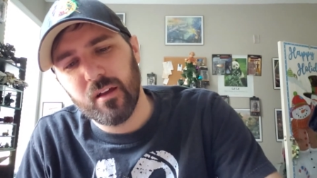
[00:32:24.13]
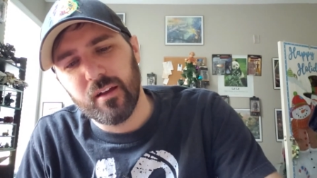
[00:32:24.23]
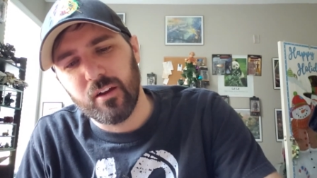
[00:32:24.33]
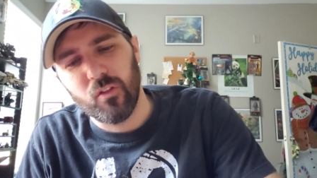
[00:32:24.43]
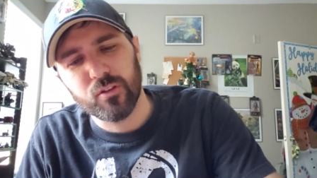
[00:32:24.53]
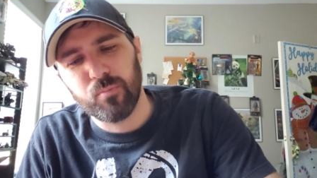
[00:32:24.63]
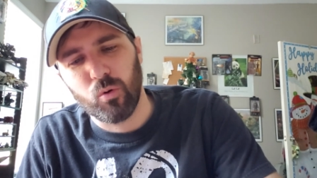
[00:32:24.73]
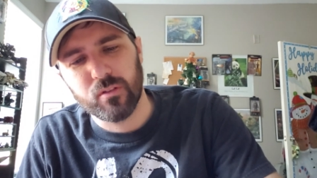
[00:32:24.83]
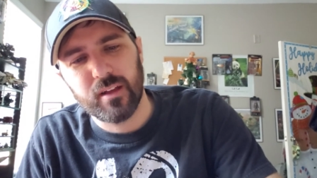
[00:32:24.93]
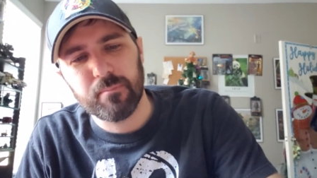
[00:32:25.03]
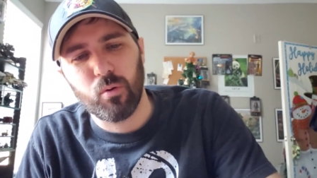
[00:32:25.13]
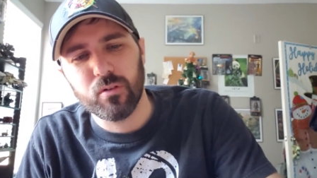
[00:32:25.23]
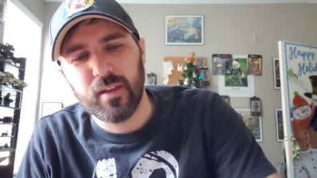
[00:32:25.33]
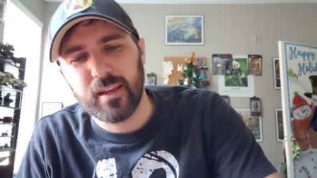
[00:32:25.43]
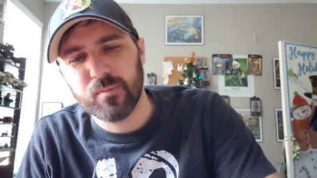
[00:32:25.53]
You know, that poor
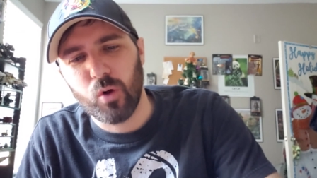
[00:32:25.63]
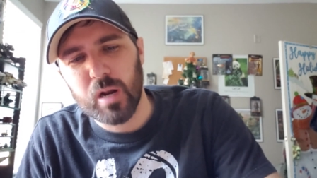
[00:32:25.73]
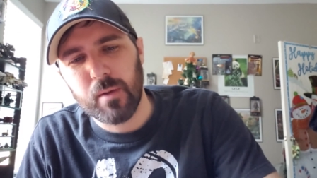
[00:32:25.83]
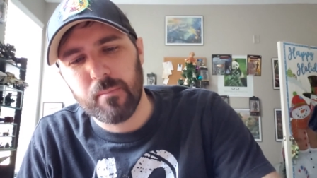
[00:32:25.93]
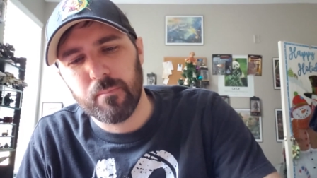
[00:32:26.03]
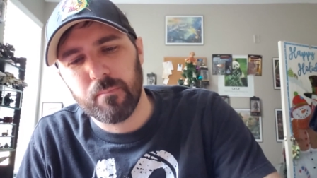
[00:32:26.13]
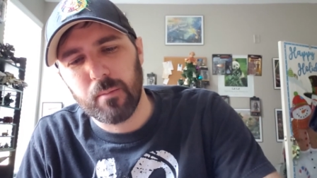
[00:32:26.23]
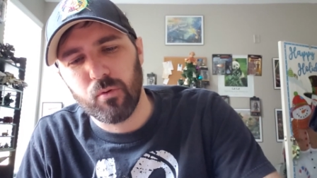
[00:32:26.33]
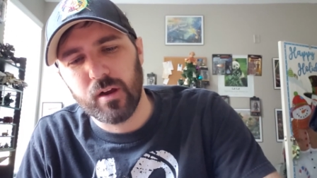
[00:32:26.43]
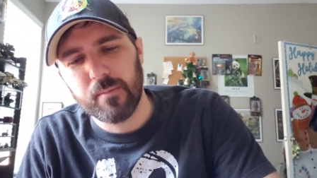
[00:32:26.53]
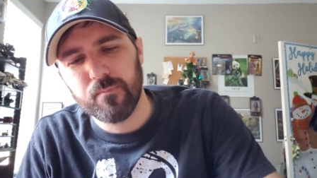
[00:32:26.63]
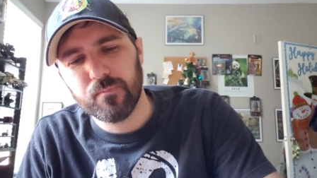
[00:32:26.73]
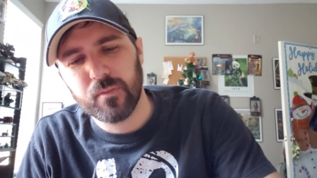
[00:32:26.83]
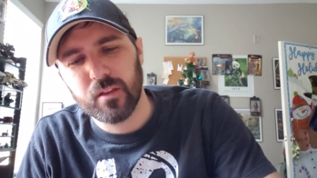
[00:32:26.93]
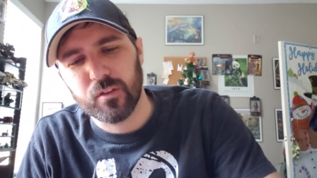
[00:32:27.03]
taste part of my brain.
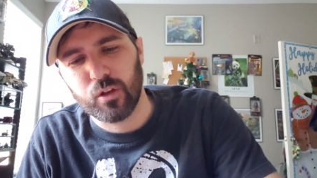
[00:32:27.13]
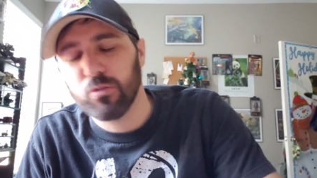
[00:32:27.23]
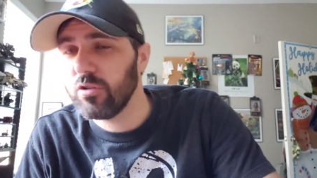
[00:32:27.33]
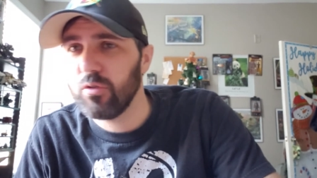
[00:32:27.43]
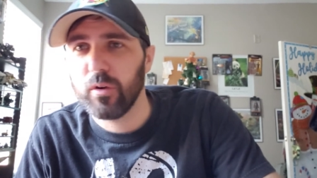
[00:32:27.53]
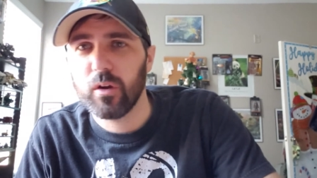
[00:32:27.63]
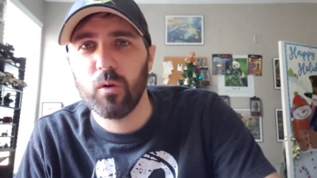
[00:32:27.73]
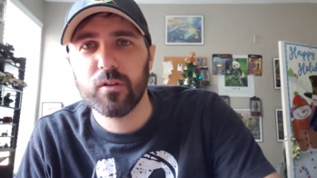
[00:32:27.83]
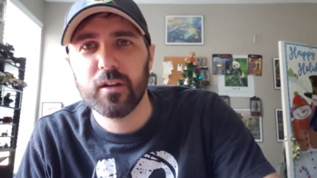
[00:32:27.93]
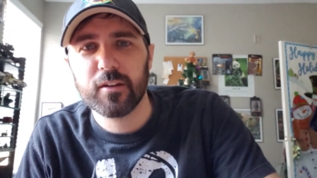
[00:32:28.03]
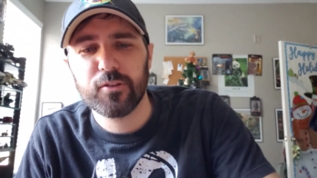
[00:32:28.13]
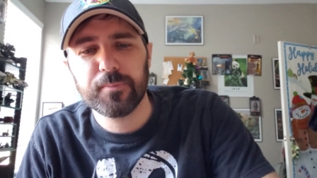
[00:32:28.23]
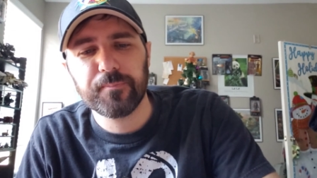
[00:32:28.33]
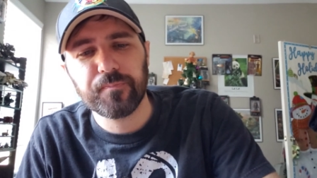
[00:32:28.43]
The gustatory cortex.